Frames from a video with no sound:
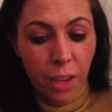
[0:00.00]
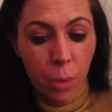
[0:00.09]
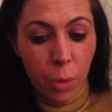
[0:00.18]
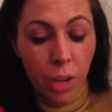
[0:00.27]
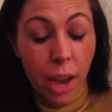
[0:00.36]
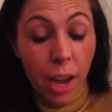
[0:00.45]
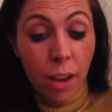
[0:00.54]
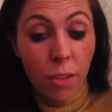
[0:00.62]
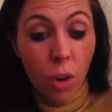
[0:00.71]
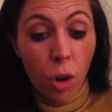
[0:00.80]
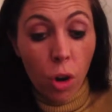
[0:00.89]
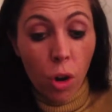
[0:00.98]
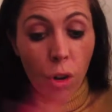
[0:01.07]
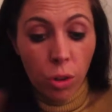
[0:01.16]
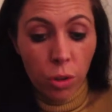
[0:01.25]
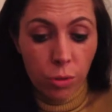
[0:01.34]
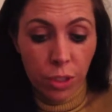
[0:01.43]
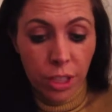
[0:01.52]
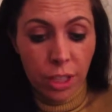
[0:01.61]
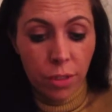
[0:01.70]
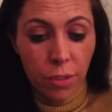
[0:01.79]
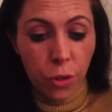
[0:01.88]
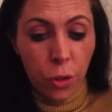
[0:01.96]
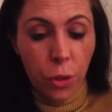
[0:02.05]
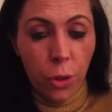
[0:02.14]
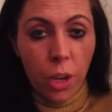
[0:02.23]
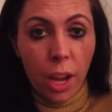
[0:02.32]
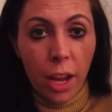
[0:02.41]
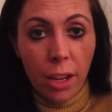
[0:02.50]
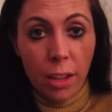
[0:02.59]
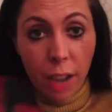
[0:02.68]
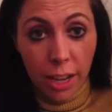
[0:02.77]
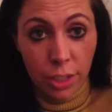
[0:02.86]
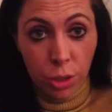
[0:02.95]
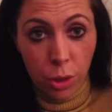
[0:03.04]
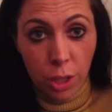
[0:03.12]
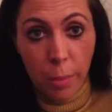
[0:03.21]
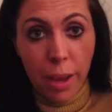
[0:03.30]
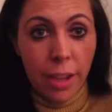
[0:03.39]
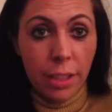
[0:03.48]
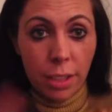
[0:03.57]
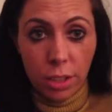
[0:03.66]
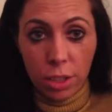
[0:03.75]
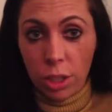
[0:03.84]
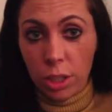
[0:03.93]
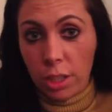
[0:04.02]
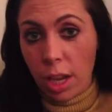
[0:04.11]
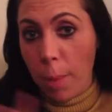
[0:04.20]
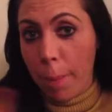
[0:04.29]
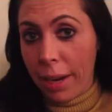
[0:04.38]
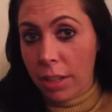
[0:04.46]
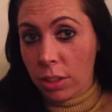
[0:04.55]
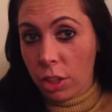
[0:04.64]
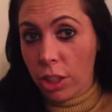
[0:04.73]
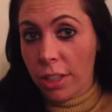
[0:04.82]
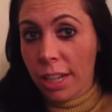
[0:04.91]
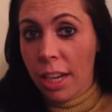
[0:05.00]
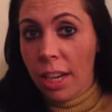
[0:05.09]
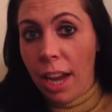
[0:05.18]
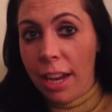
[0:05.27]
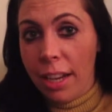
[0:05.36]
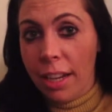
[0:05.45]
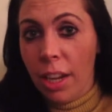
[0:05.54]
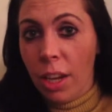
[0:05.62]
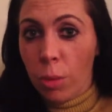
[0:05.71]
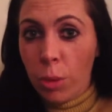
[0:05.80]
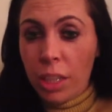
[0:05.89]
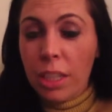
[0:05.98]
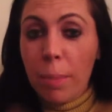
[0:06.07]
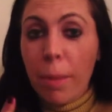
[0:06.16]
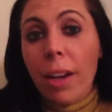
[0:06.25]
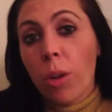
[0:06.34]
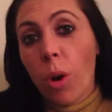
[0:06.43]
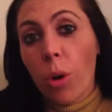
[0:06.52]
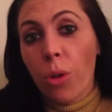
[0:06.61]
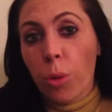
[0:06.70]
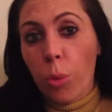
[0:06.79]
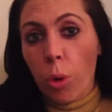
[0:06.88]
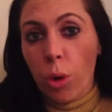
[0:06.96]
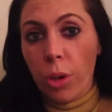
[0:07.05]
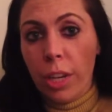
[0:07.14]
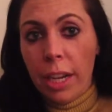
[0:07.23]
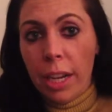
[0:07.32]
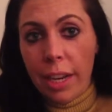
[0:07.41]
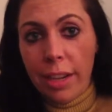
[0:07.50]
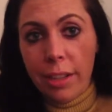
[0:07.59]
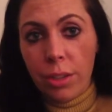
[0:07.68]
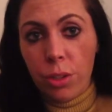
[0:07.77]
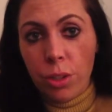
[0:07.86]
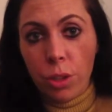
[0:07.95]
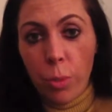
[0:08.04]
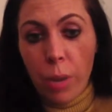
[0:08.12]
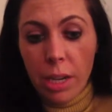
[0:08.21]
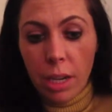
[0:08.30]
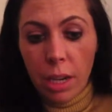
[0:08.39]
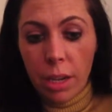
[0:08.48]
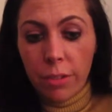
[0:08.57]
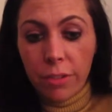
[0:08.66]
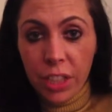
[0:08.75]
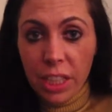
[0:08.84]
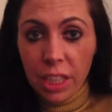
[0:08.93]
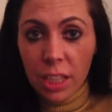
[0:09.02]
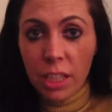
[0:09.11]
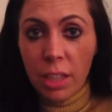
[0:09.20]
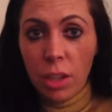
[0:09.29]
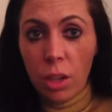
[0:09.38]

we have all vegan food and ice cream and desserts and baked goods. And really my goal in the world is to make vegan,